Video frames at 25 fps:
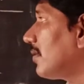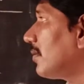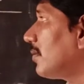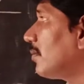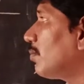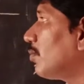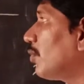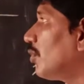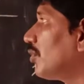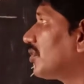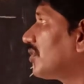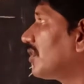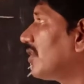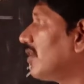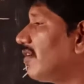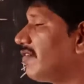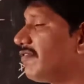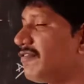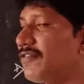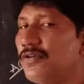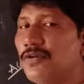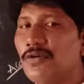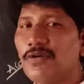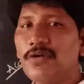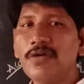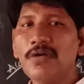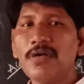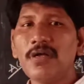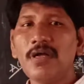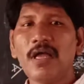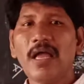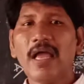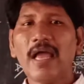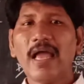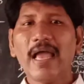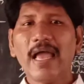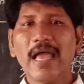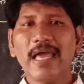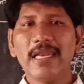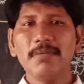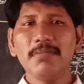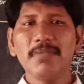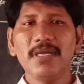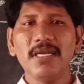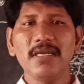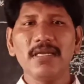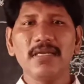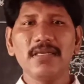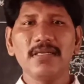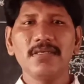portion of
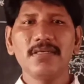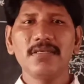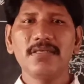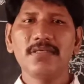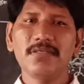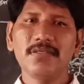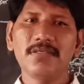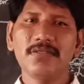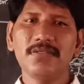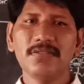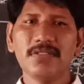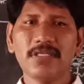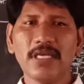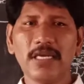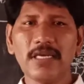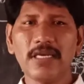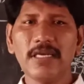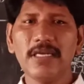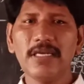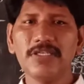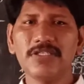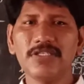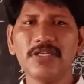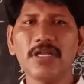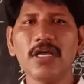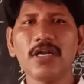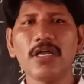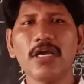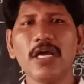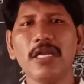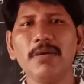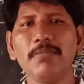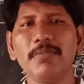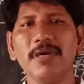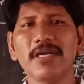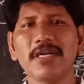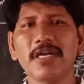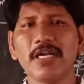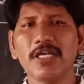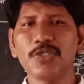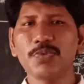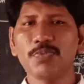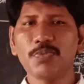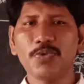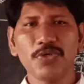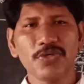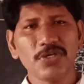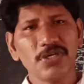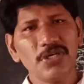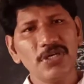animal circulation or animal
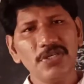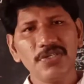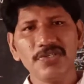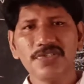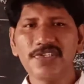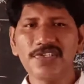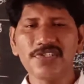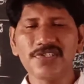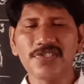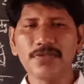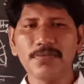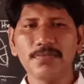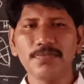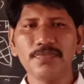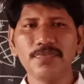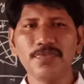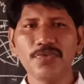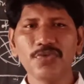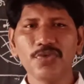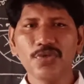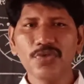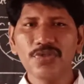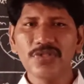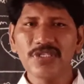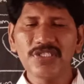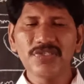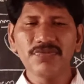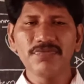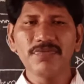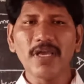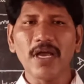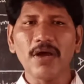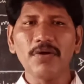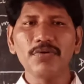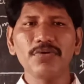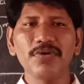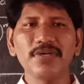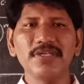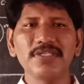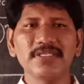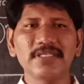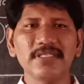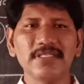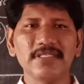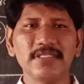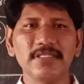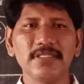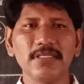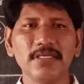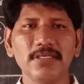transport system. So this we have to
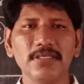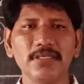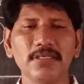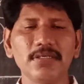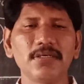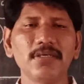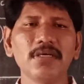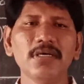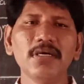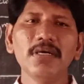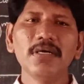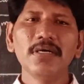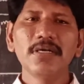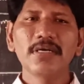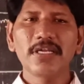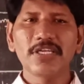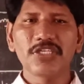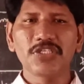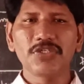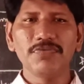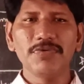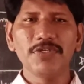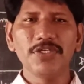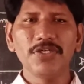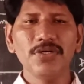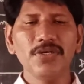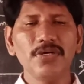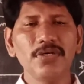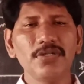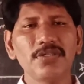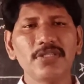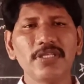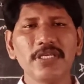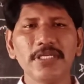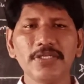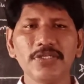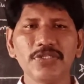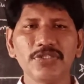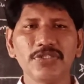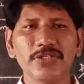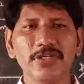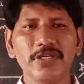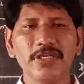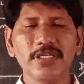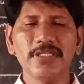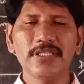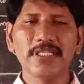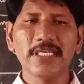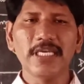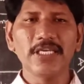discuss in the next video. Thank you
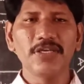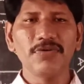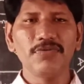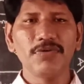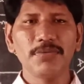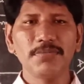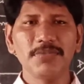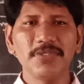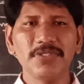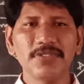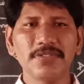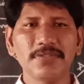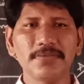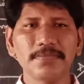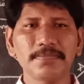children, thank you very much.